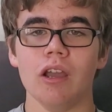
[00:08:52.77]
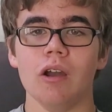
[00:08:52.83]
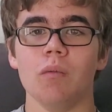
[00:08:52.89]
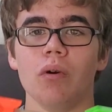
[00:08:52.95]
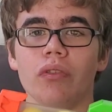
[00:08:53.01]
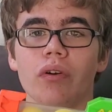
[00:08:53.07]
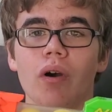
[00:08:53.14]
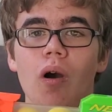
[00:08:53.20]

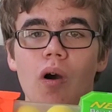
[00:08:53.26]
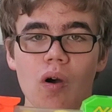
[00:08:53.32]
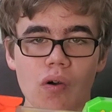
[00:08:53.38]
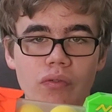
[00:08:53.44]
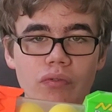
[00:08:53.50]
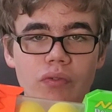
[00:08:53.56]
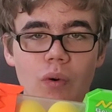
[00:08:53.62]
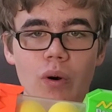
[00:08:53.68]
with all
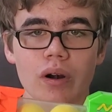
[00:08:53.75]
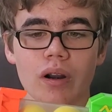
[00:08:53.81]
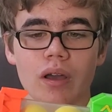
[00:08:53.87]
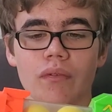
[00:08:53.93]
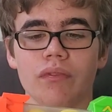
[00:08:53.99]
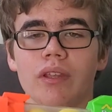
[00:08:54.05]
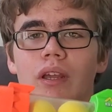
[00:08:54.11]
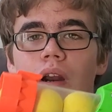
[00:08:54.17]
4
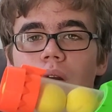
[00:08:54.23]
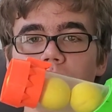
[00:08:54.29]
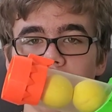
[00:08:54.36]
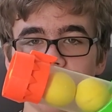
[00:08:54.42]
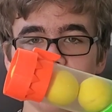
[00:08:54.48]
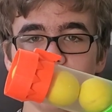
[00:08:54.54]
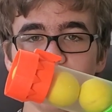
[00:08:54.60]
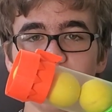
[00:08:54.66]
of the
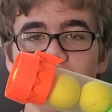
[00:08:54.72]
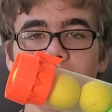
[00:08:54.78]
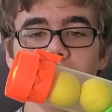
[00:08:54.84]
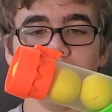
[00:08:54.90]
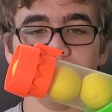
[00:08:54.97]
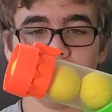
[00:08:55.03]
original